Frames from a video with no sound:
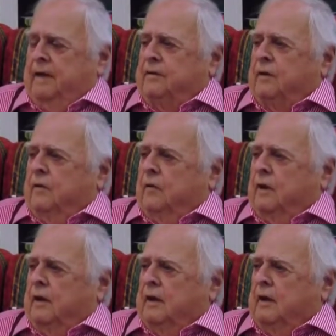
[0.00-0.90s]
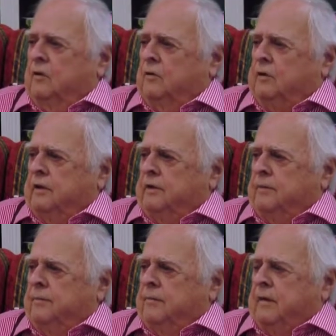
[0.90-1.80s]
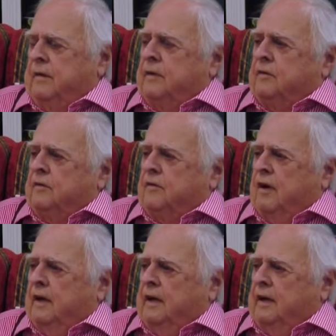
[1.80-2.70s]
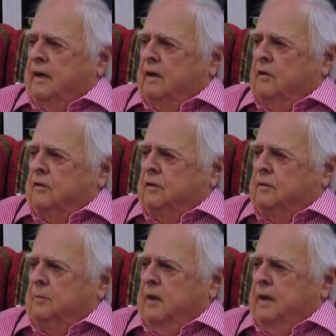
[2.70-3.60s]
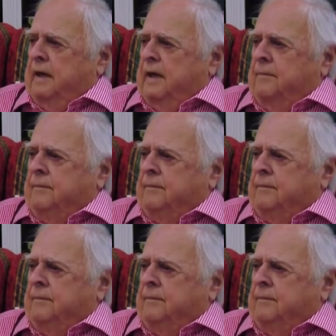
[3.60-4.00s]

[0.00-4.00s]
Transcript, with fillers: he said, "Well, it closes. This is Friday. It closes Monday."